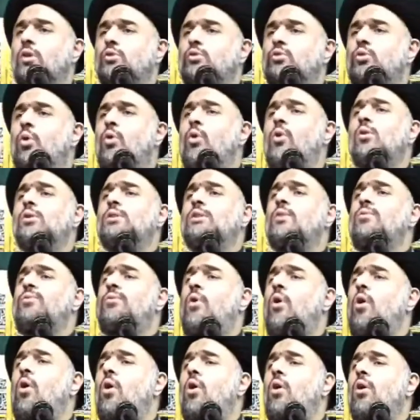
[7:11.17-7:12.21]
doors of
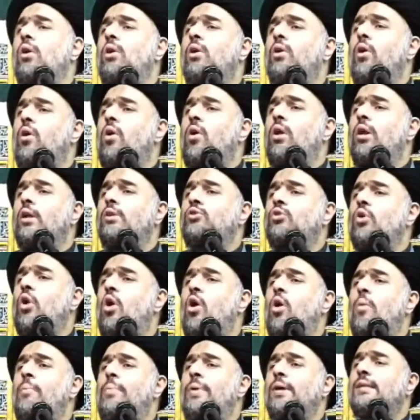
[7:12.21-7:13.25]
all knowledge
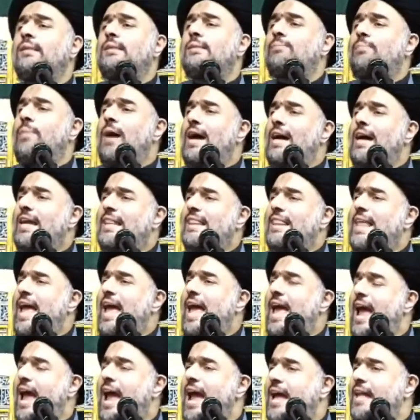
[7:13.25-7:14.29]
opened by the
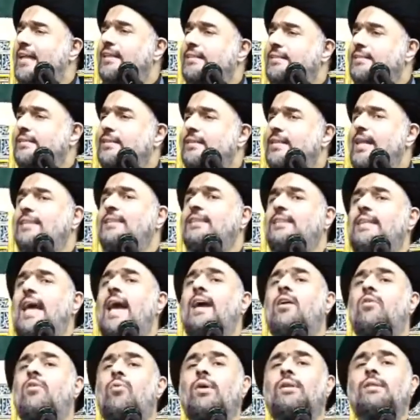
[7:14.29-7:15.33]
hand, the
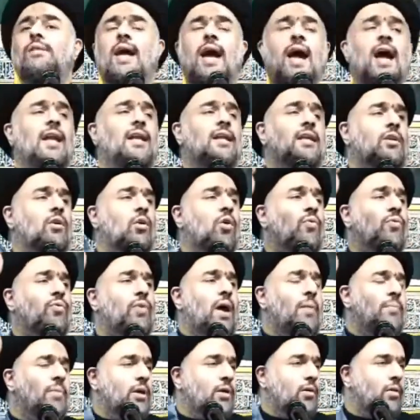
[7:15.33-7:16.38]
sacred hand of
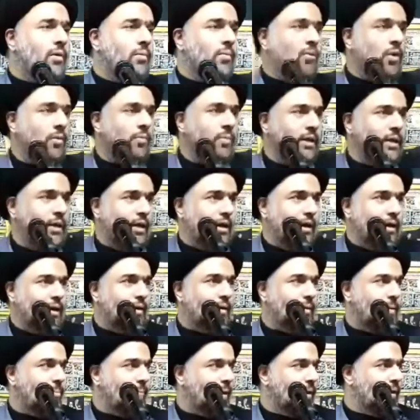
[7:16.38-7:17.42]
Amir al-Mu'mineen.
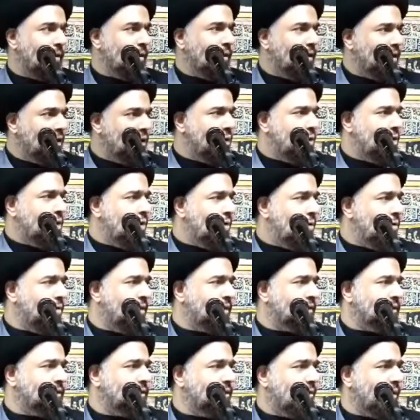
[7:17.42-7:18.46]
You know
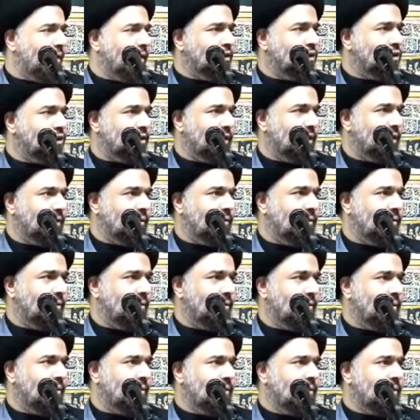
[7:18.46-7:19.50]
this narration.
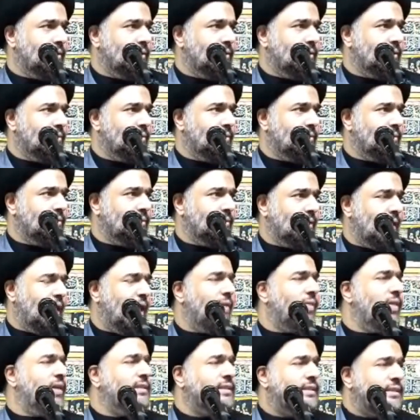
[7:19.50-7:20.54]

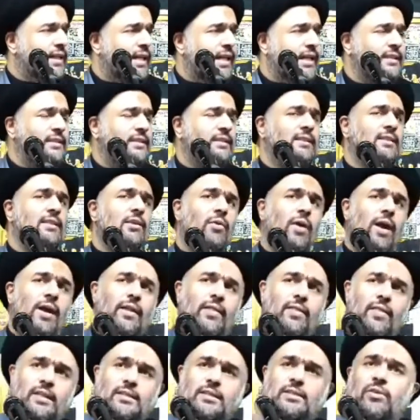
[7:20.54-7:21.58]
Other sects
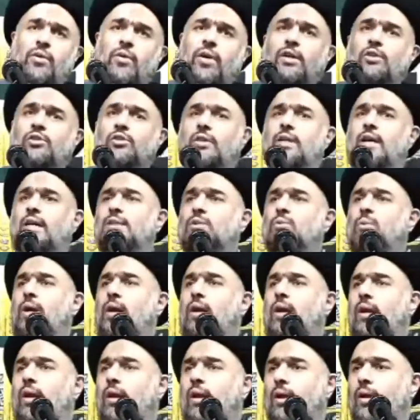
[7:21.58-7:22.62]
narrate this narration as
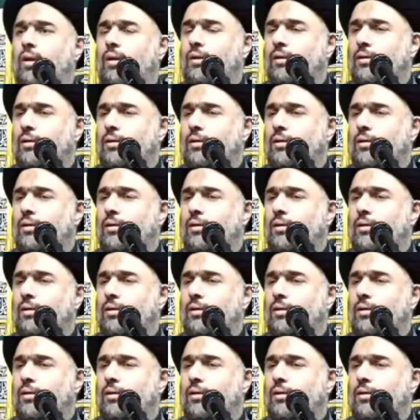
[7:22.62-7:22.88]
well.